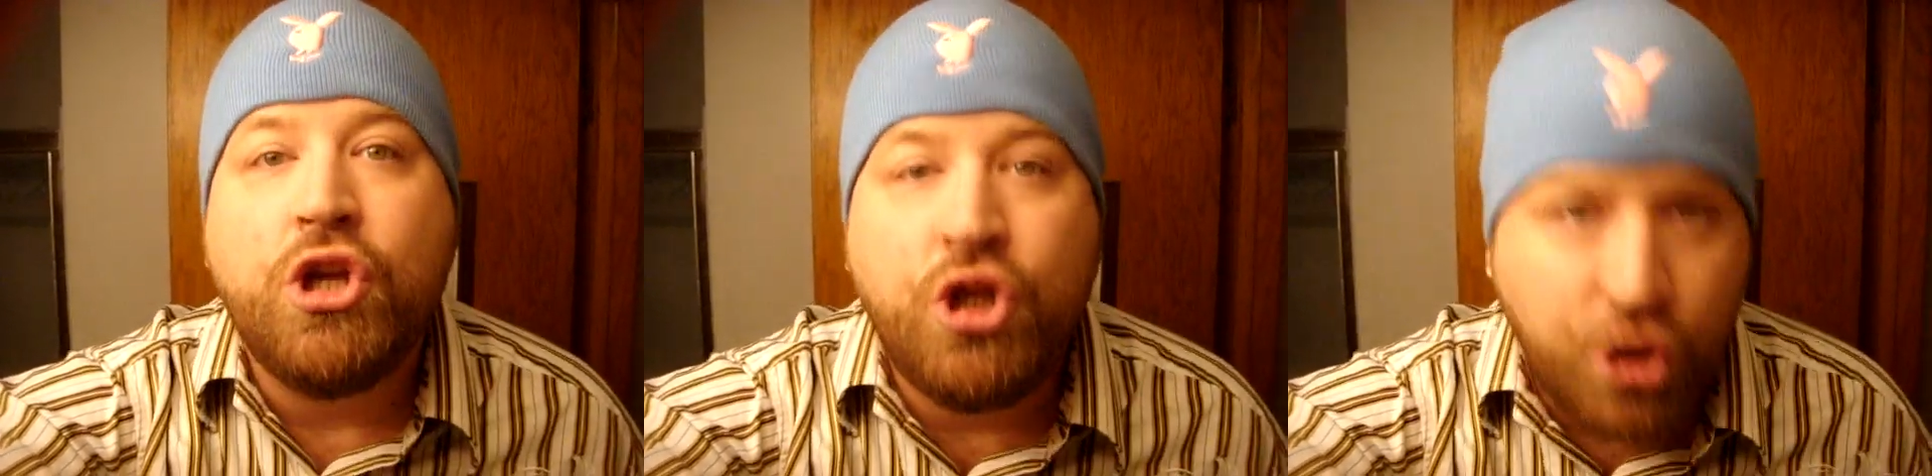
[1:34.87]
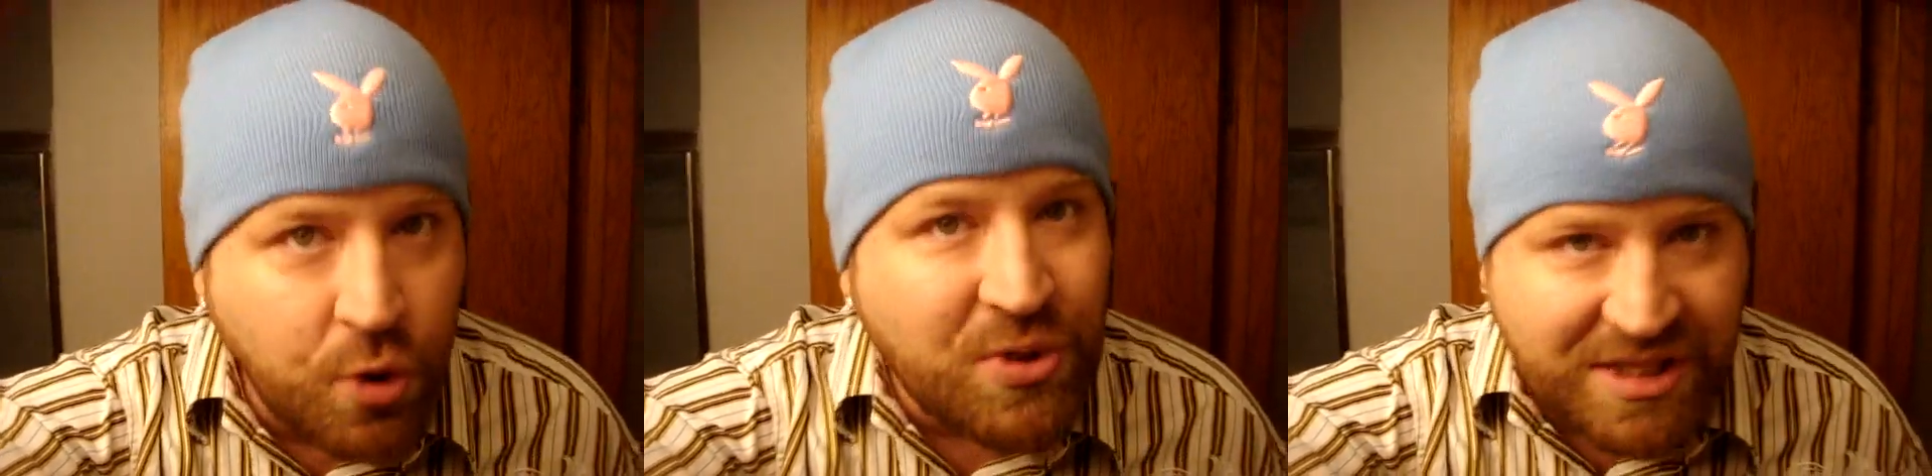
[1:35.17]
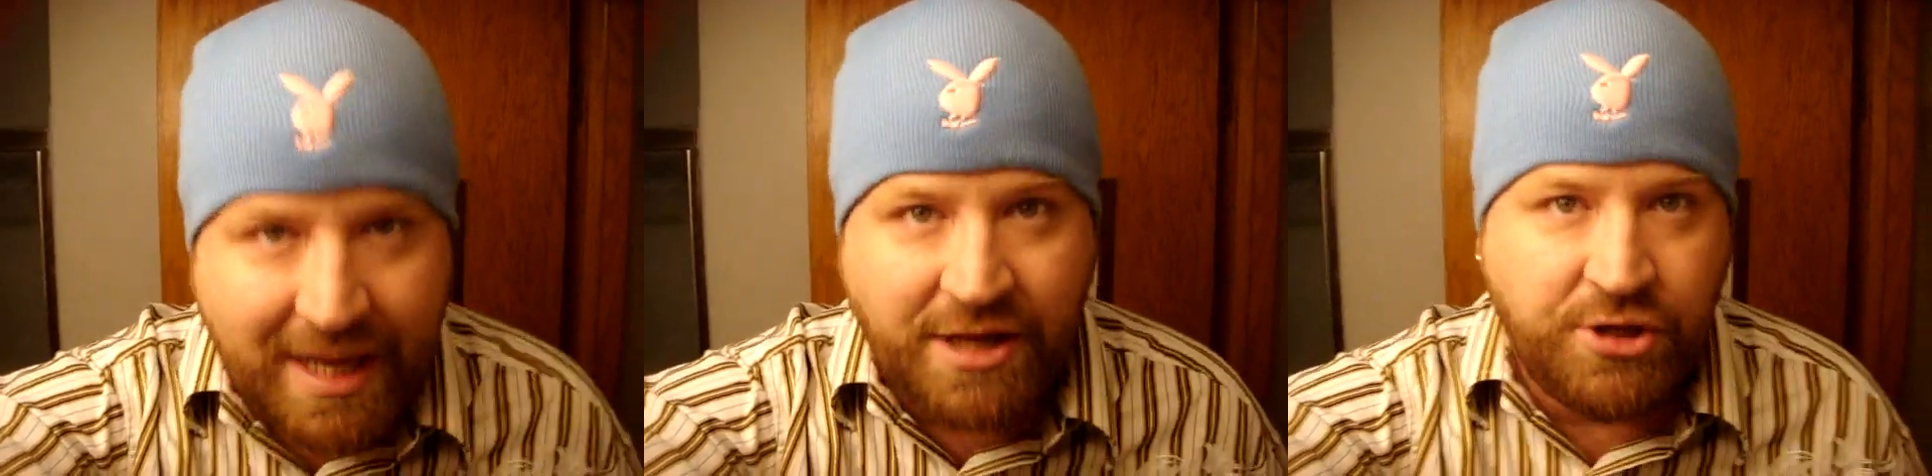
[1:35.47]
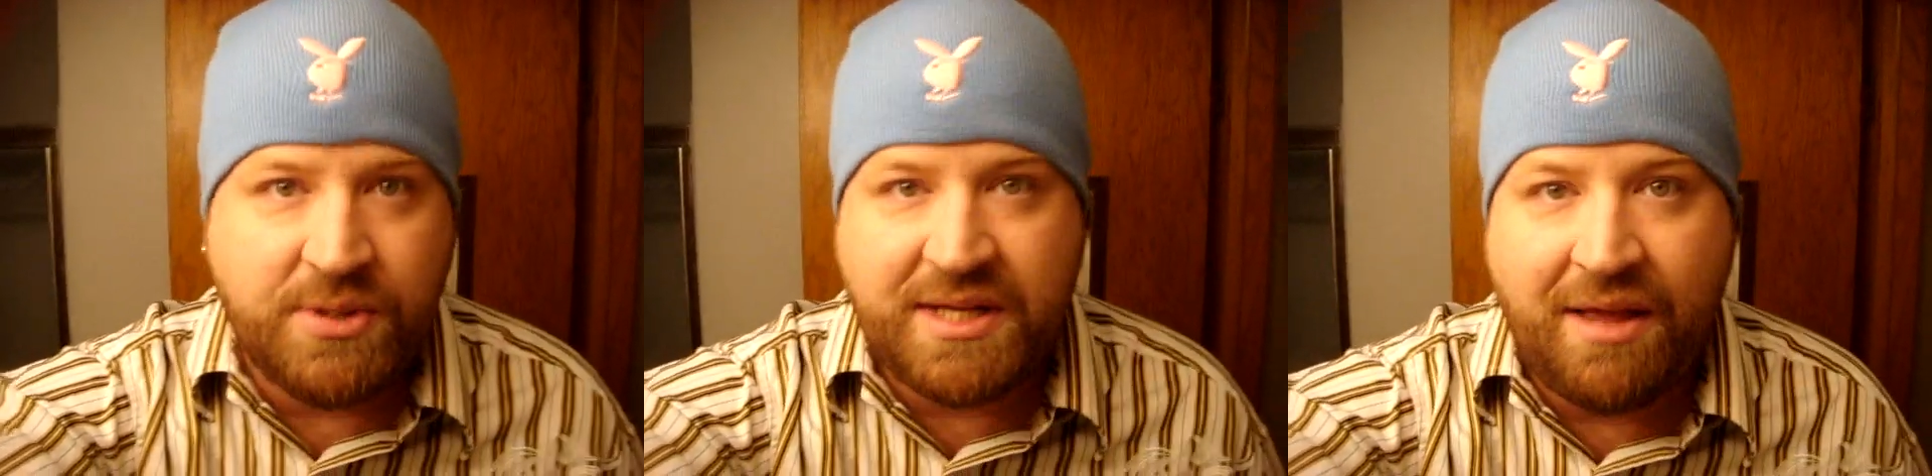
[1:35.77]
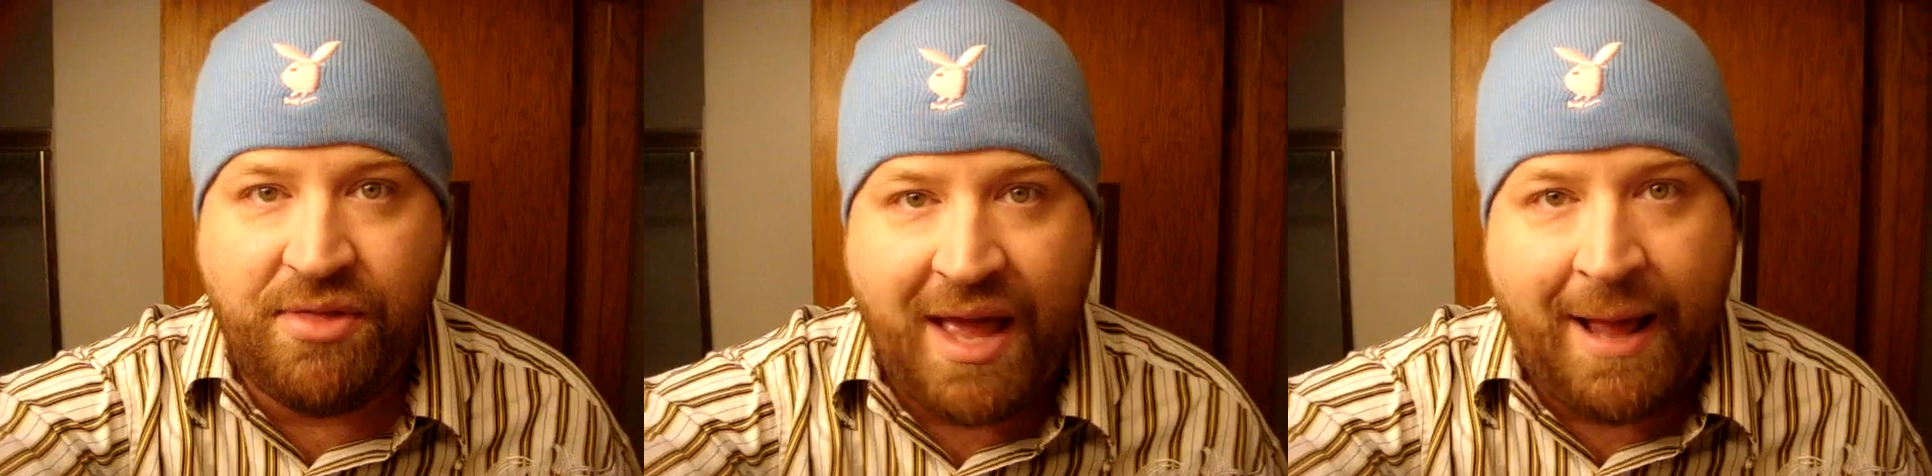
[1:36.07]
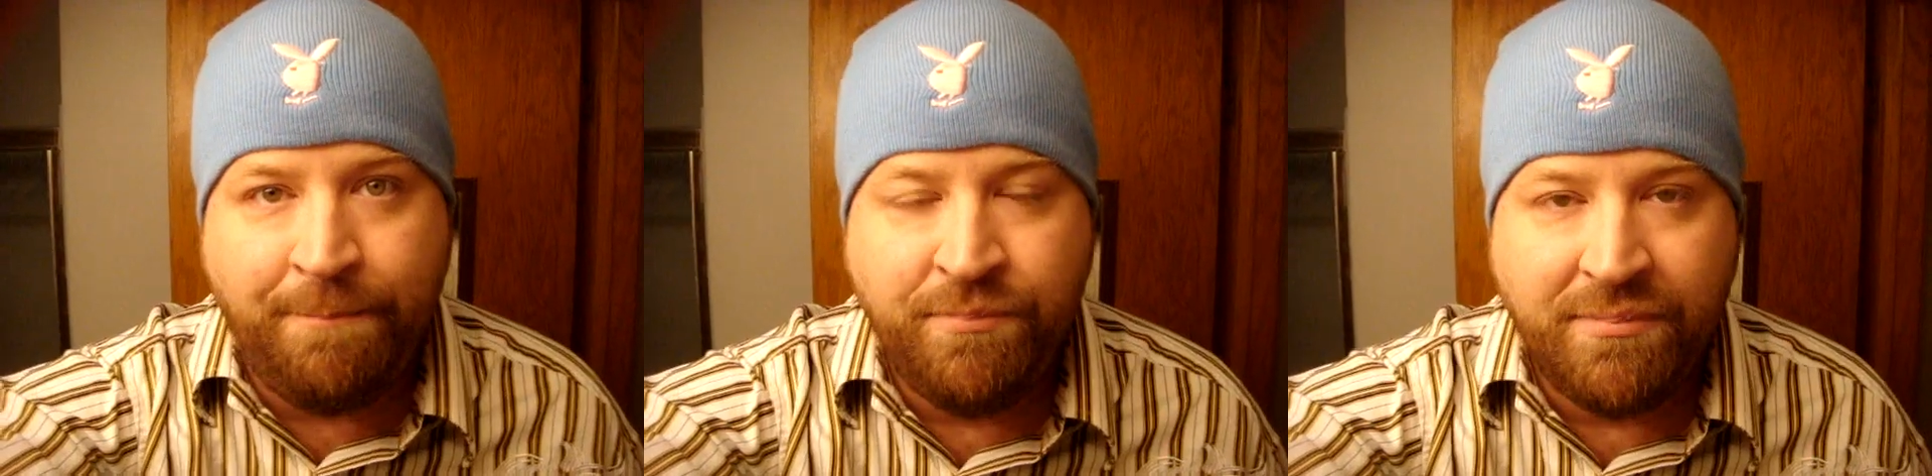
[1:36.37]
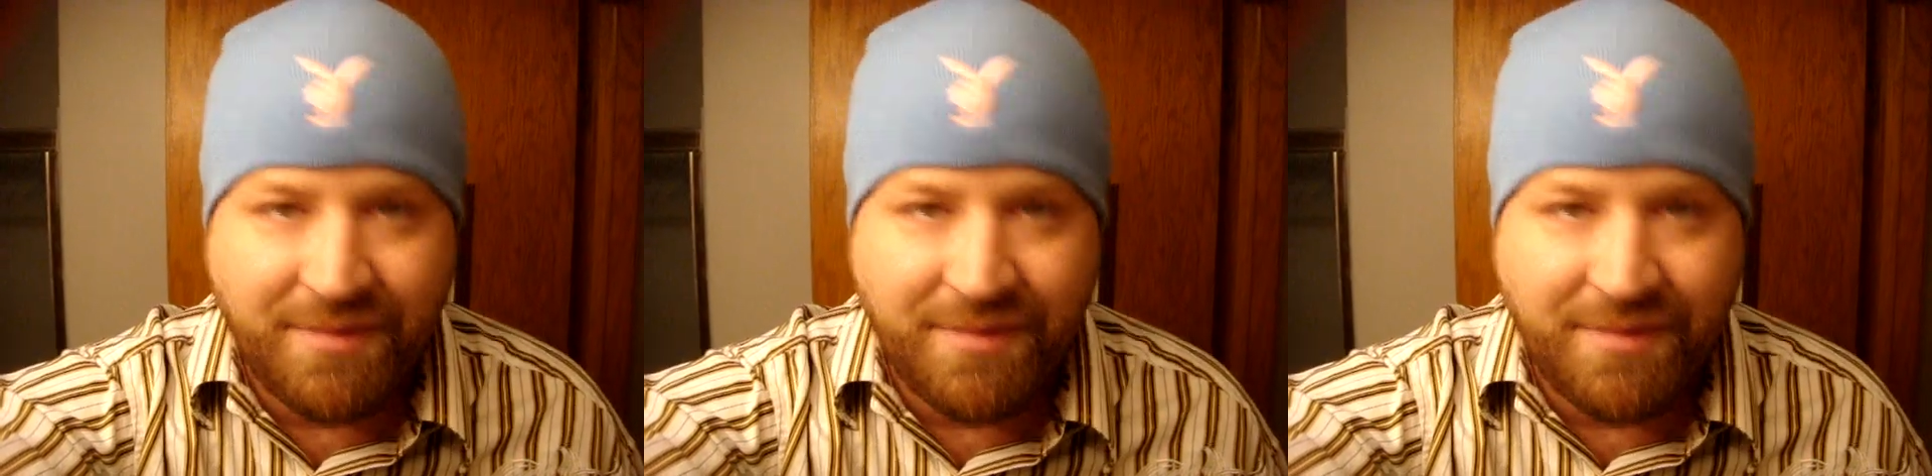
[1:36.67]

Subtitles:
You said that.